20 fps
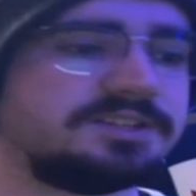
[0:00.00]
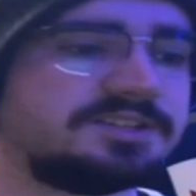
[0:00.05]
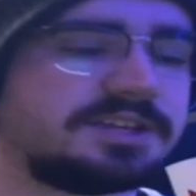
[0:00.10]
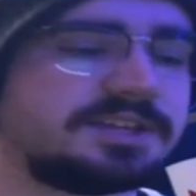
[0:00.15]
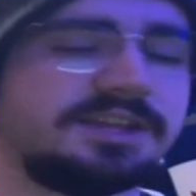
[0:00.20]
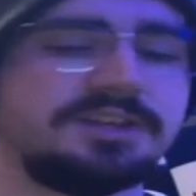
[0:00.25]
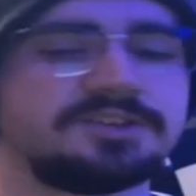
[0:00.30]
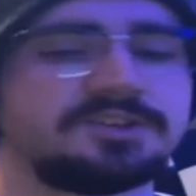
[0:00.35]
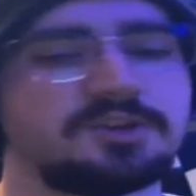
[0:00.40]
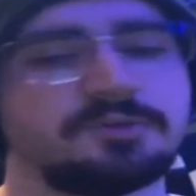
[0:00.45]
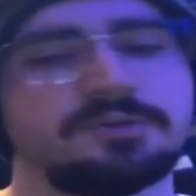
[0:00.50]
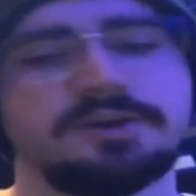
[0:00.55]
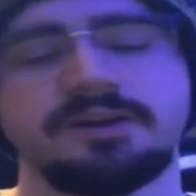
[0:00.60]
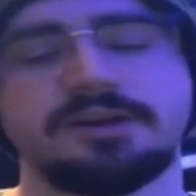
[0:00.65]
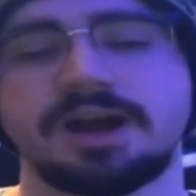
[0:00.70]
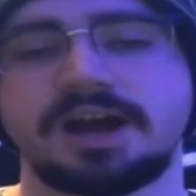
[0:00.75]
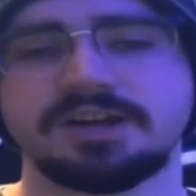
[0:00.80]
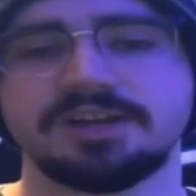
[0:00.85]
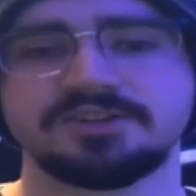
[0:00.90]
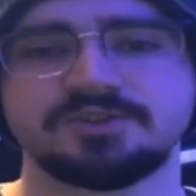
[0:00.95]
Setting his career
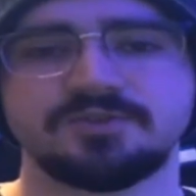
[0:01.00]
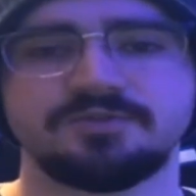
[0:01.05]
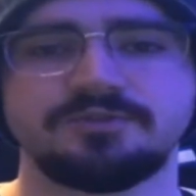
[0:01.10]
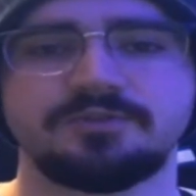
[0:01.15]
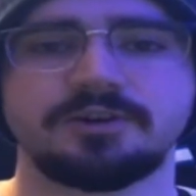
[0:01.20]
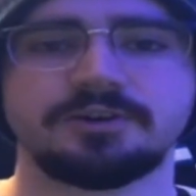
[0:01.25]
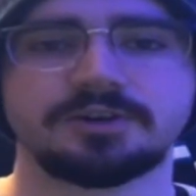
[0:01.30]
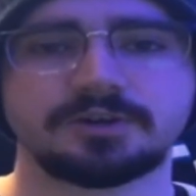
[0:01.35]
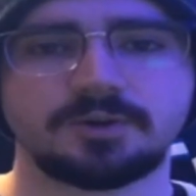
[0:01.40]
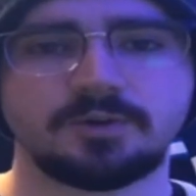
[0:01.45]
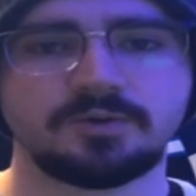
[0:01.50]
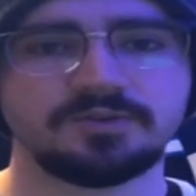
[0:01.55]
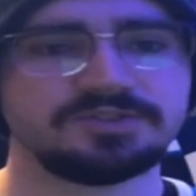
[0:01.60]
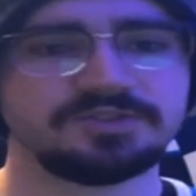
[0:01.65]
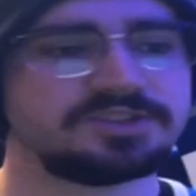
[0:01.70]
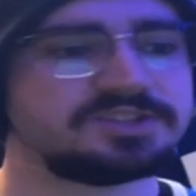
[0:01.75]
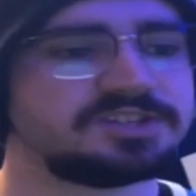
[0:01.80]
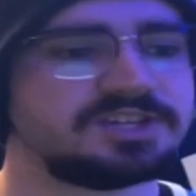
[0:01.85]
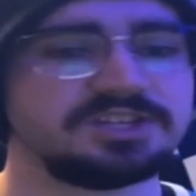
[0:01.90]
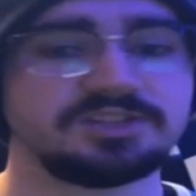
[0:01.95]
high so far in goals
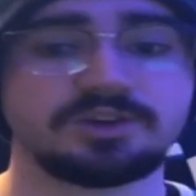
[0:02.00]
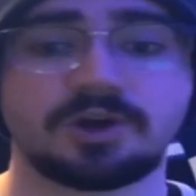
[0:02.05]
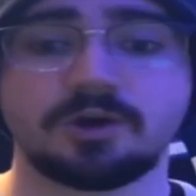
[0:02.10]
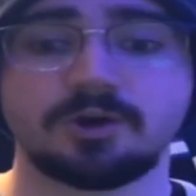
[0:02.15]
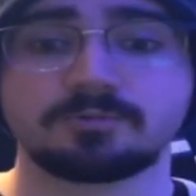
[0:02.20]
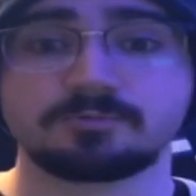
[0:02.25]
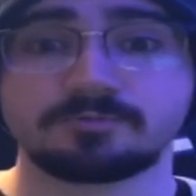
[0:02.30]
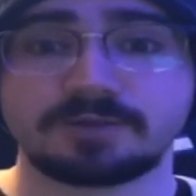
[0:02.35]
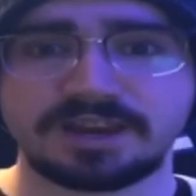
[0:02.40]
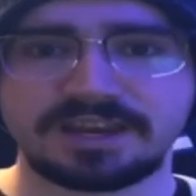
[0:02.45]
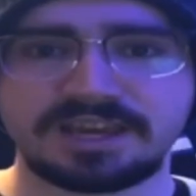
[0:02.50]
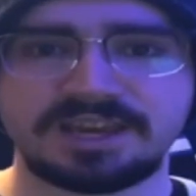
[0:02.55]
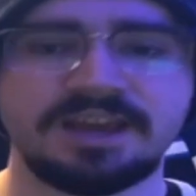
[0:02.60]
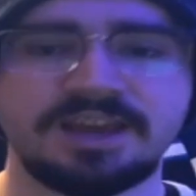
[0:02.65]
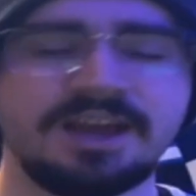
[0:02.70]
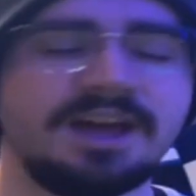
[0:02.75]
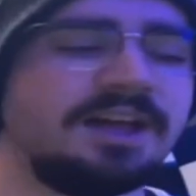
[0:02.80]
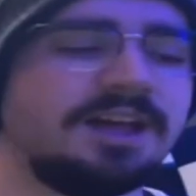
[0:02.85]
this season already,